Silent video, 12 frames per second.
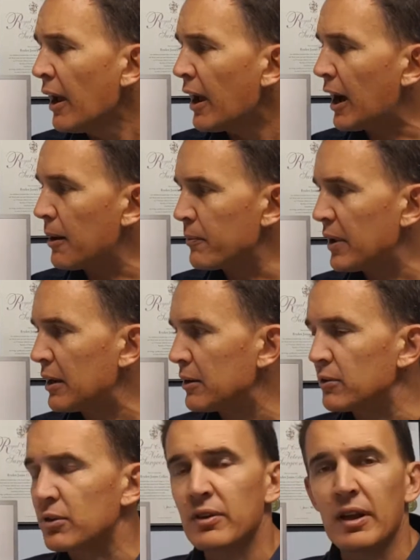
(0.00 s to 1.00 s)

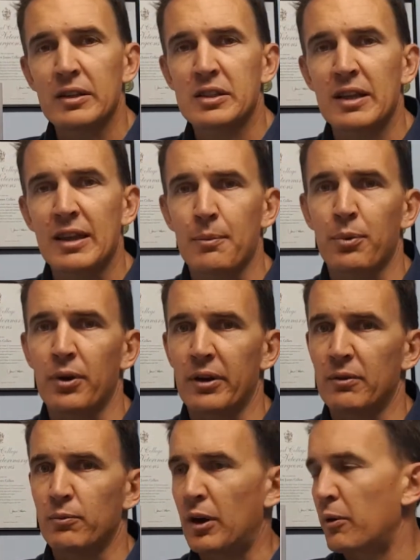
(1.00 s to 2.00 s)
And it's at that
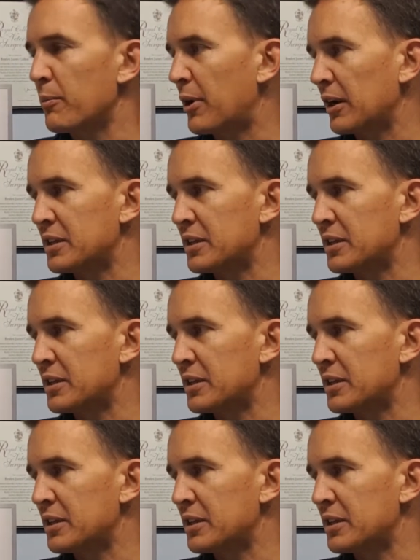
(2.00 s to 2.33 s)
point where we might